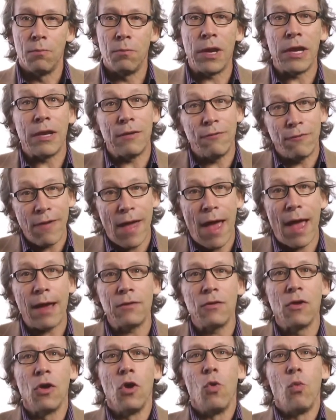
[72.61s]
But in
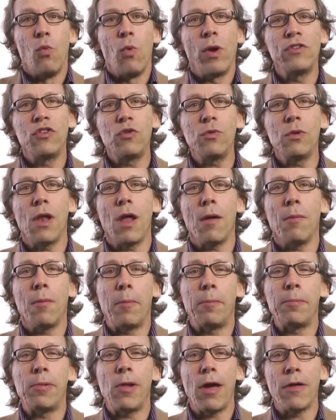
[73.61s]
fact, once you
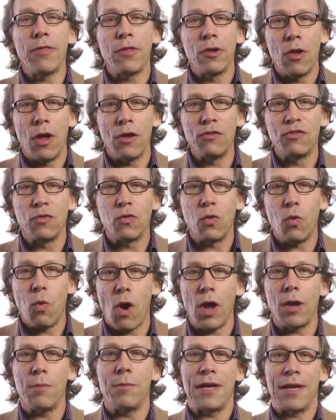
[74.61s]
apply the laws of
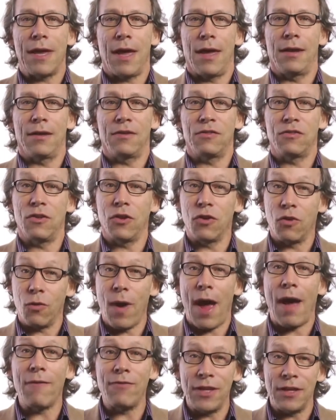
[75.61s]
quantum mechanics to
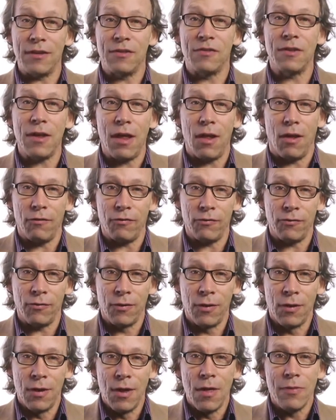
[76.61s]
gravity itself,
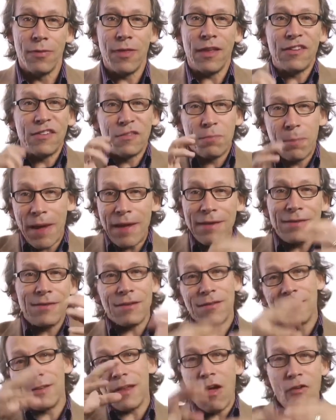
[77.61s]
then
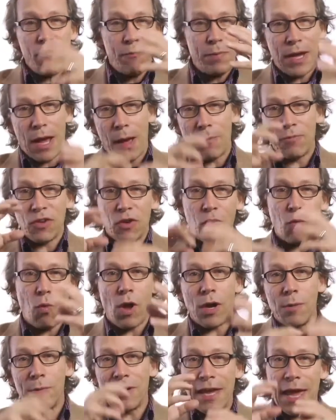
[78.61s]
space itself becomes a
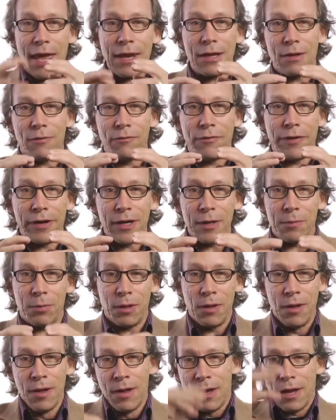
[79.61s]
quantum mechanical
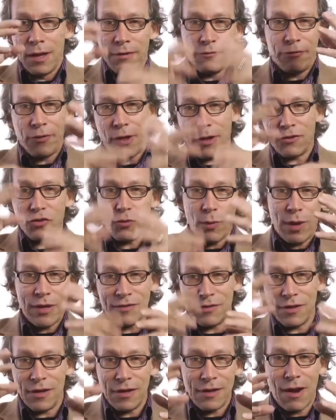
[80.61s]
variable and
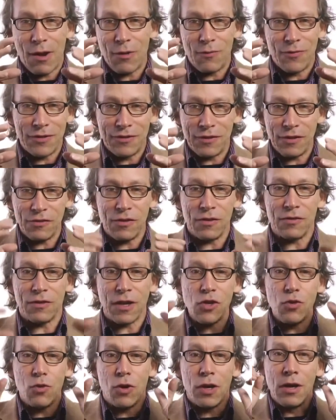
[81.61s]
fluctuates in and out of existence.
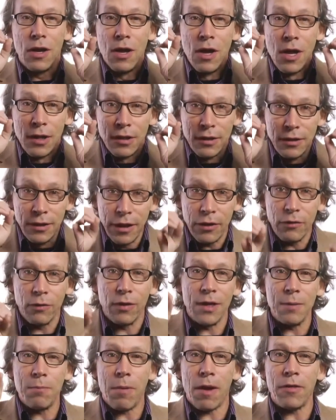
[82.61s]
And you can
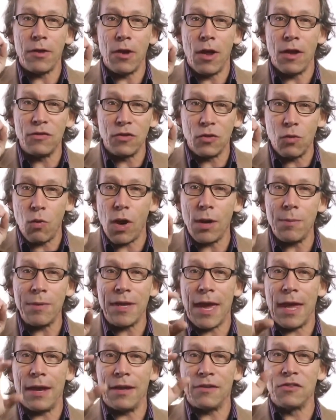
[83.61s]
literally, by the laws of quantum
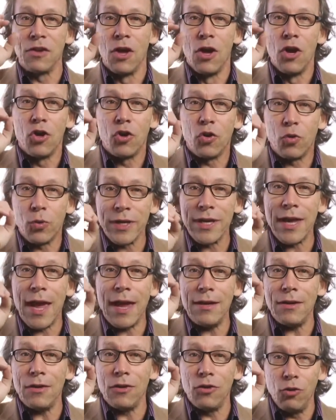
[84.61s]
mechanics,
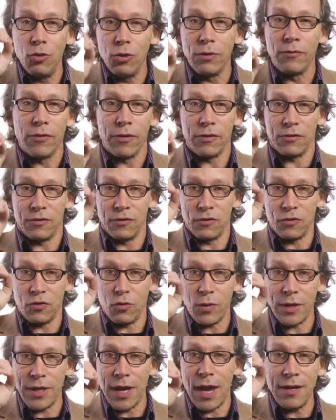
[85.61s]
create universes,
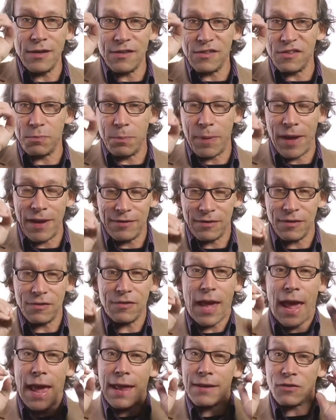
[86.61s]
create
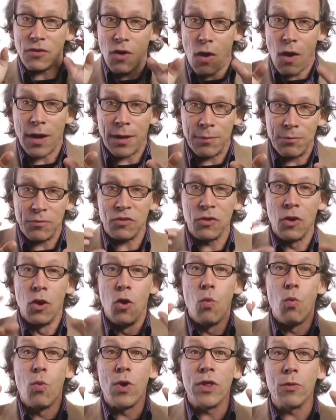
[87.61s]
spaces and times
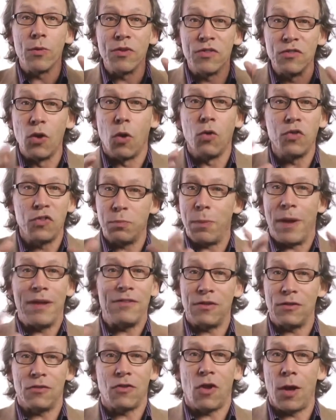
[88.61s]
where there was no
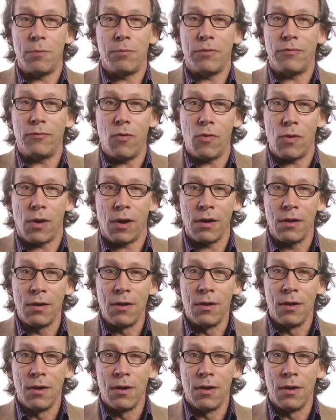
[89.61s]
space and time before.